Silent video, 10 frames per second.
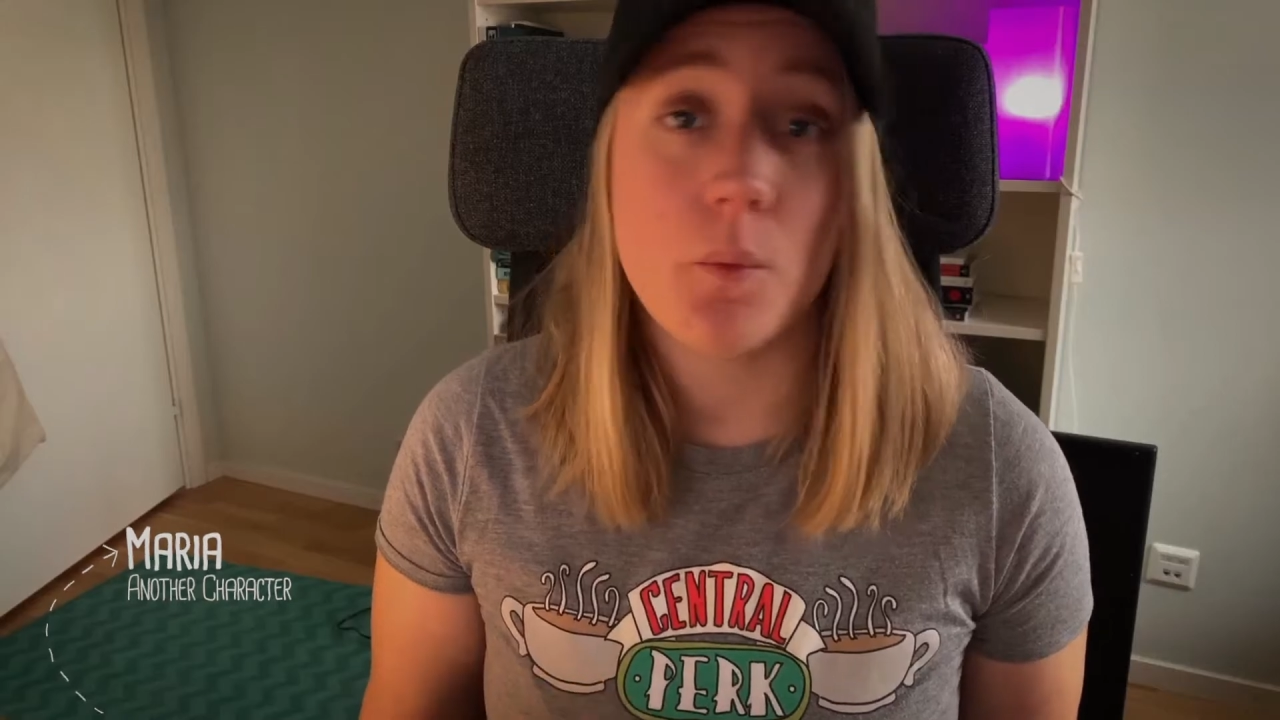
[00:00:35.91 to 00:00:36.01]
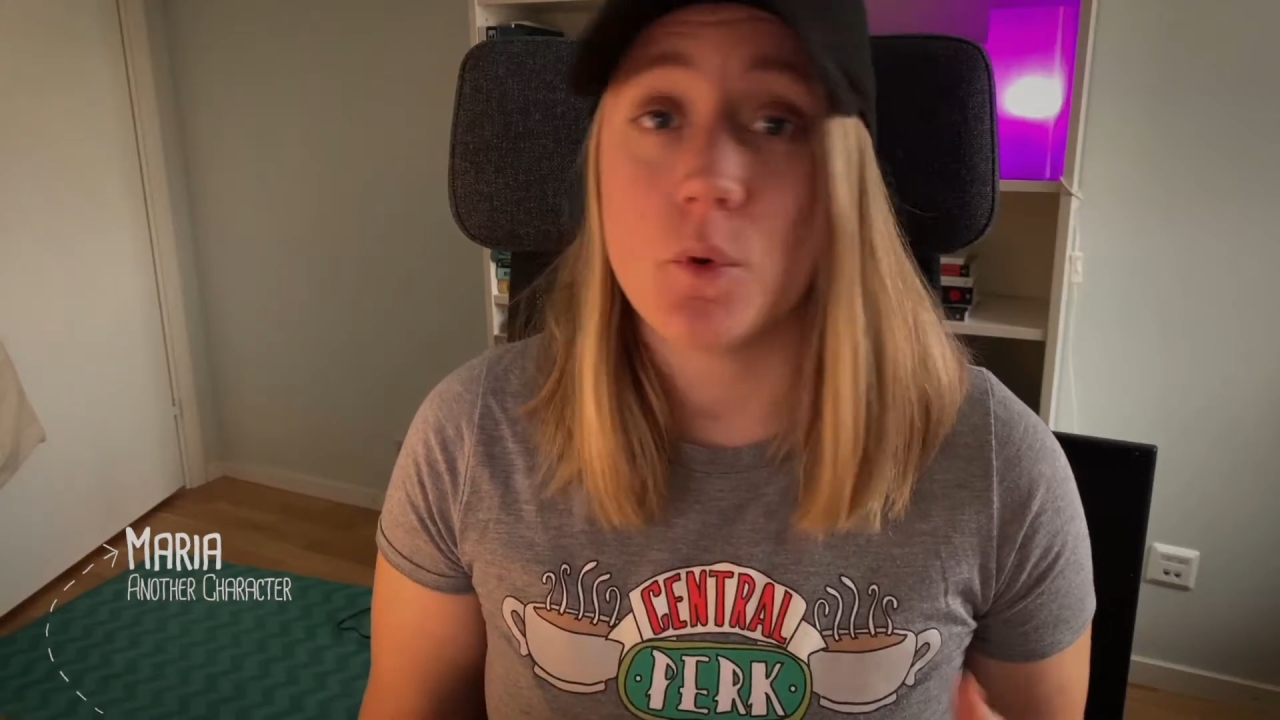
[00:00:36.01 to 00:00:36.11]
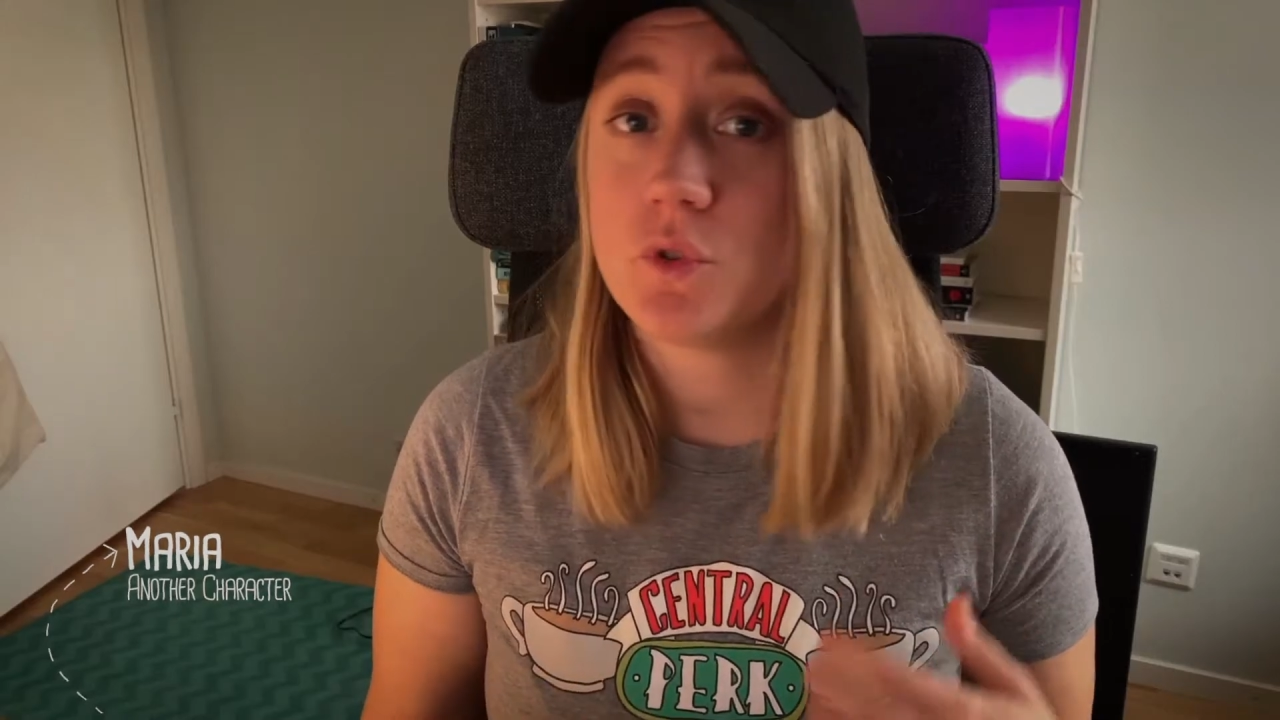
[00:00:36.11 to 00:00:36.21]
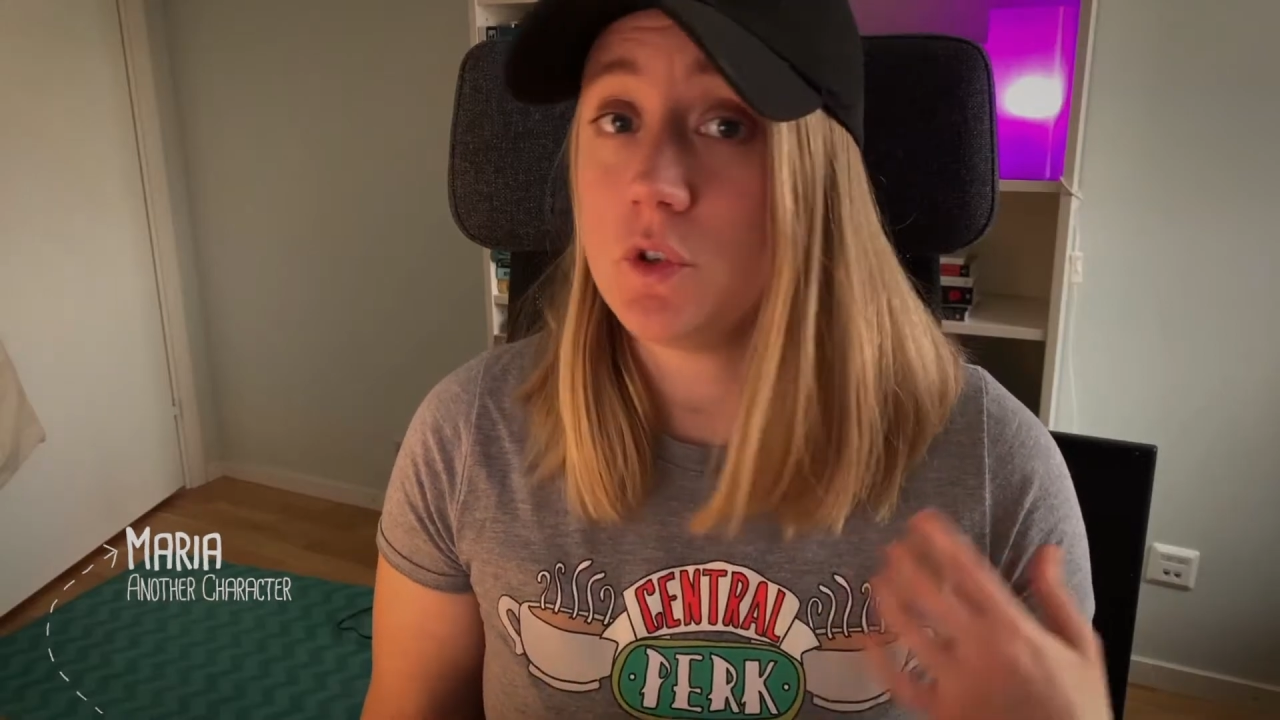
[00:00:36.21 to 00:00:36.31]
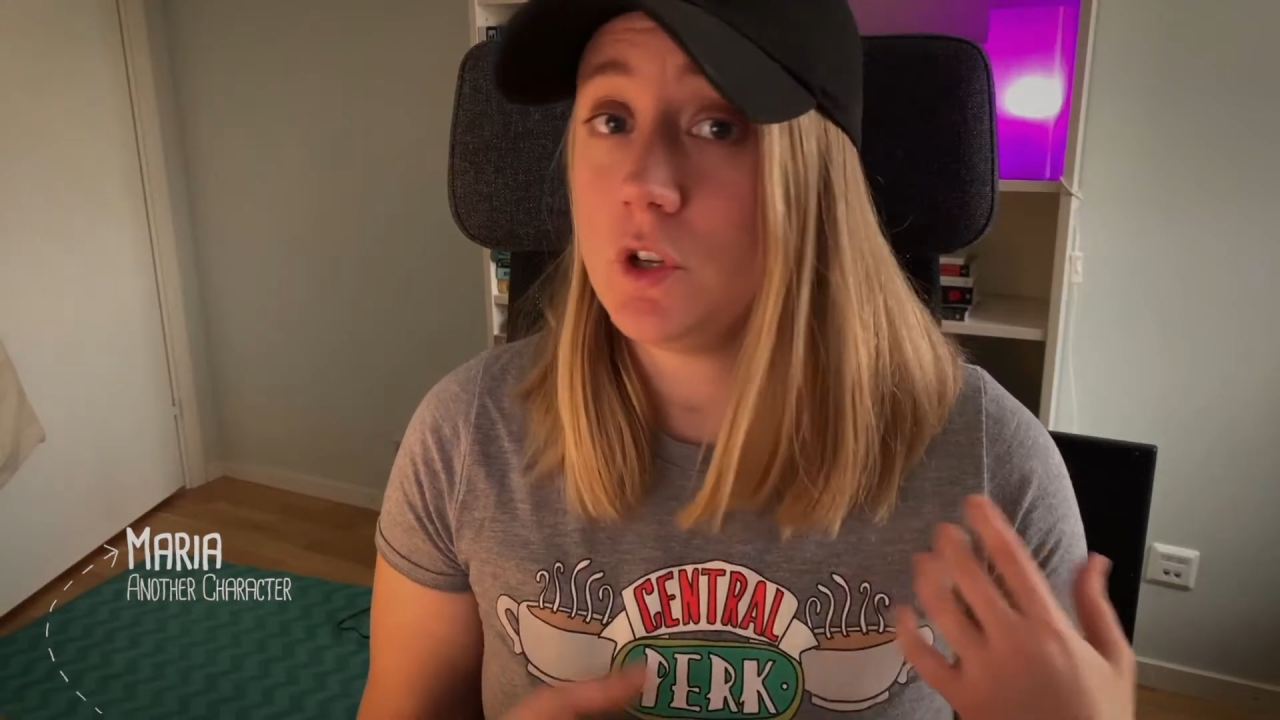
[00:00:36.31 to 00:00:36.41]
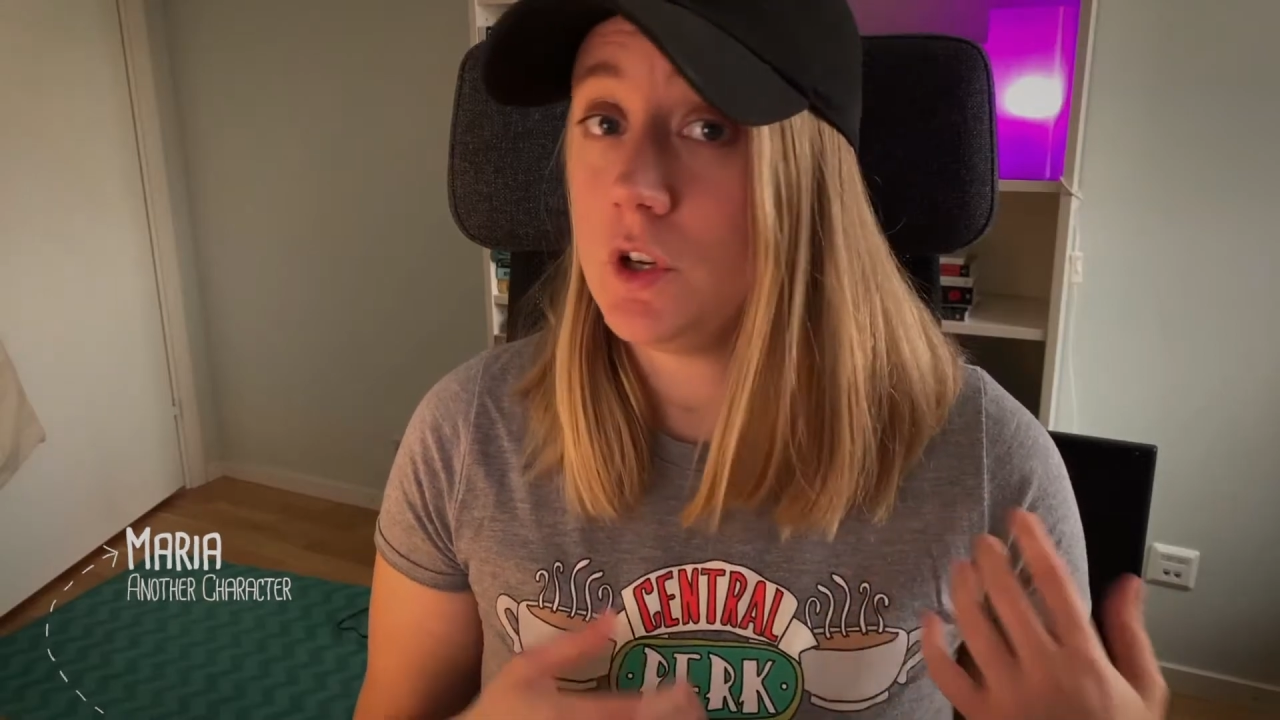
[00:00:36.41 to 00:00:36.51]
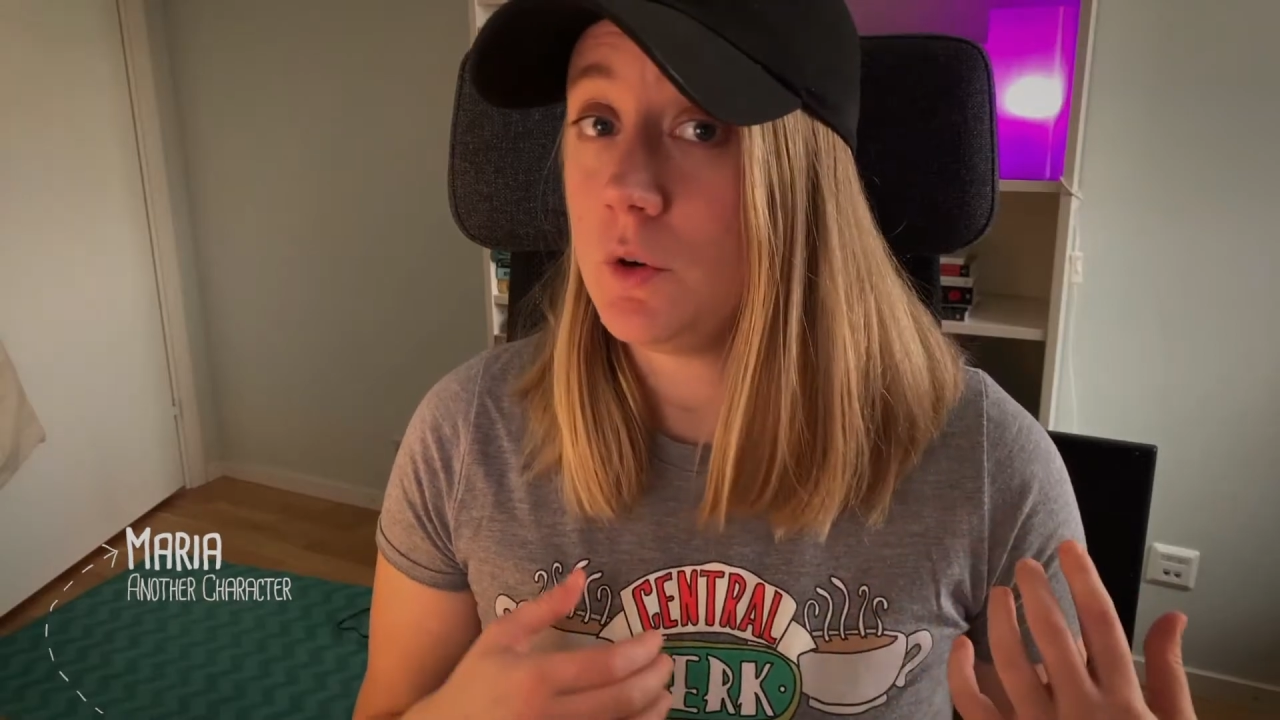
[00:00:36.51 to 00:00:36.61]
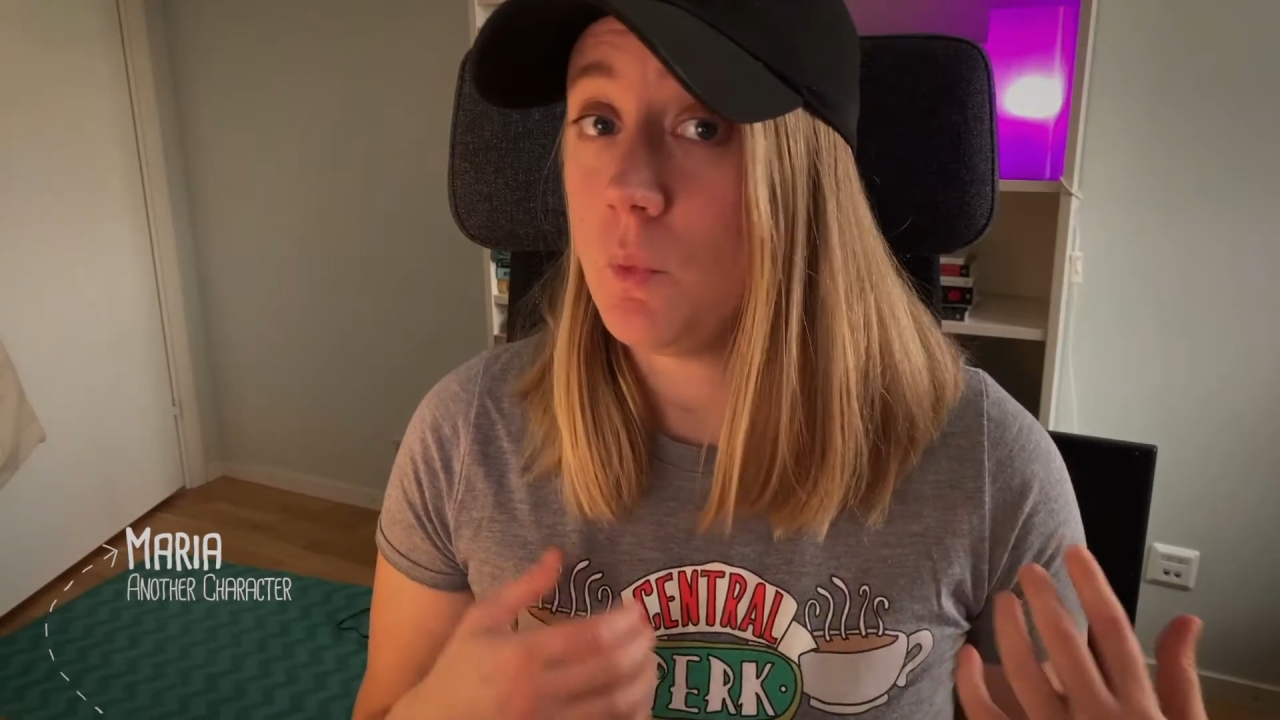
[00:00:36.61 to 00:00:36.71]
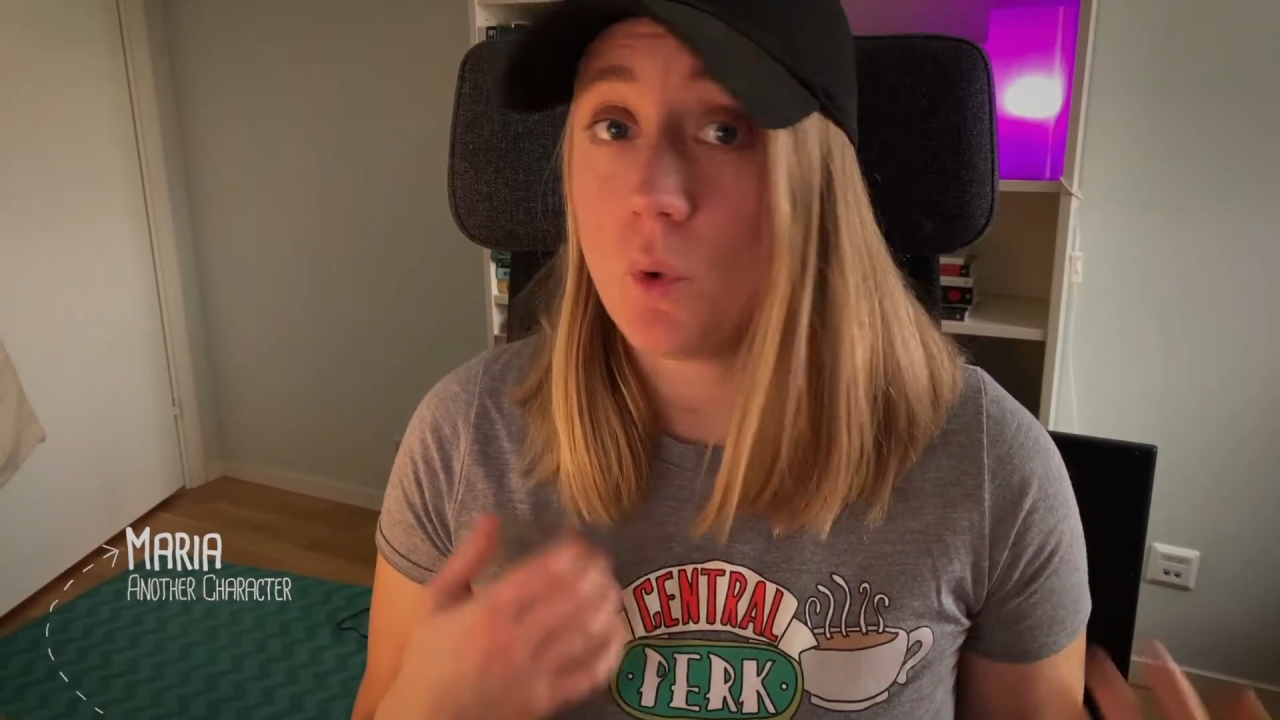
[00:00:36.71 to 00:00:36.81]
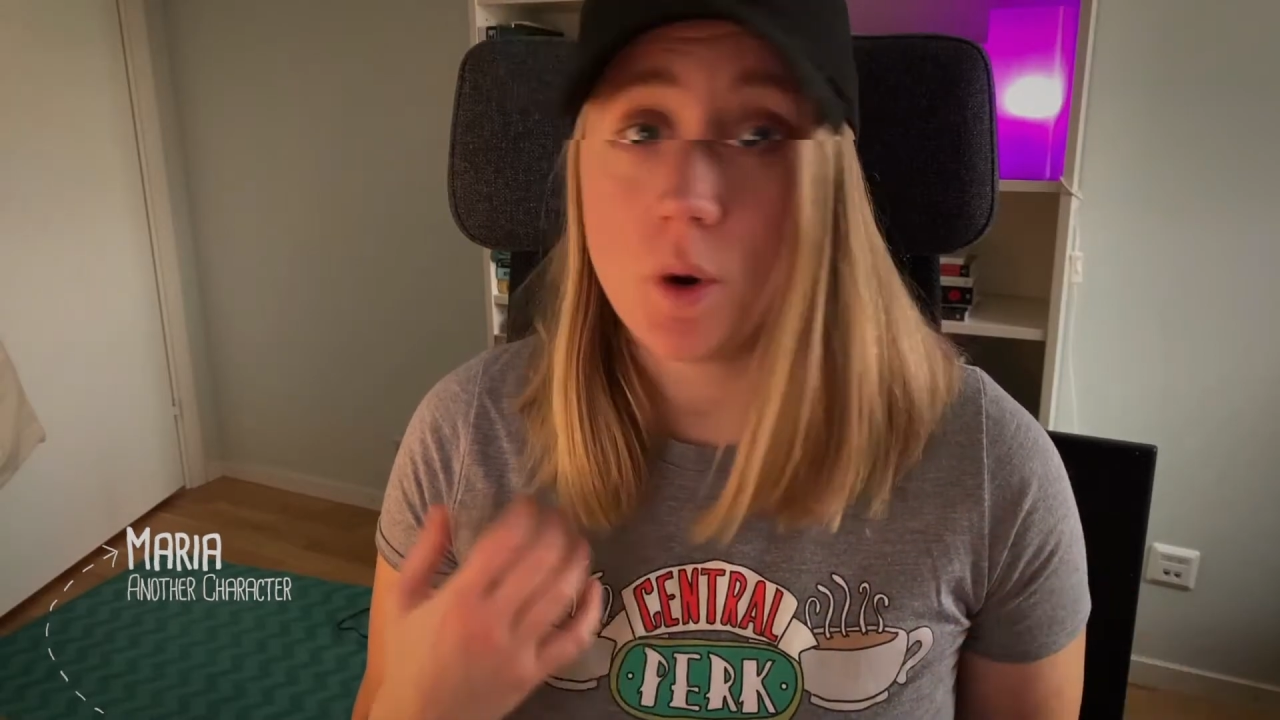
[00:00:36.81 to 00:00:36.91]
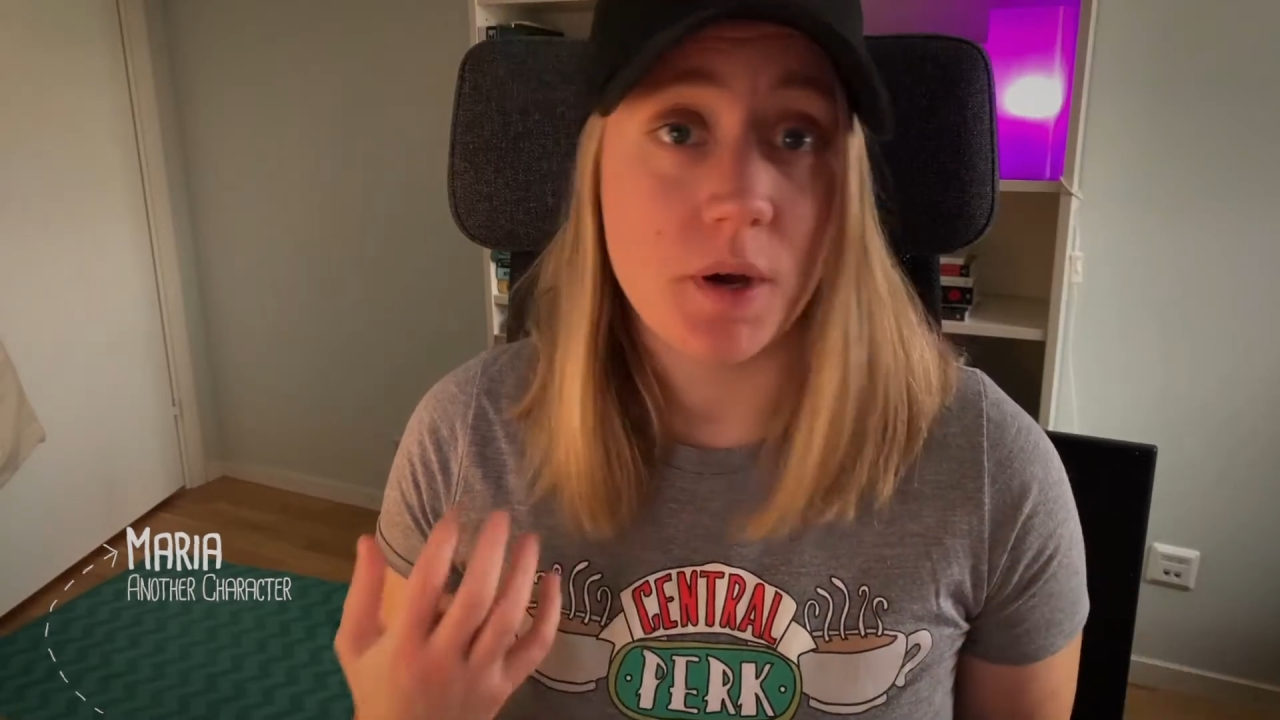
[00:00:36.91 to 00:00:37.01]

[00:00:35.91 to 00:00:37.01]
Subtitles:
and want to learn more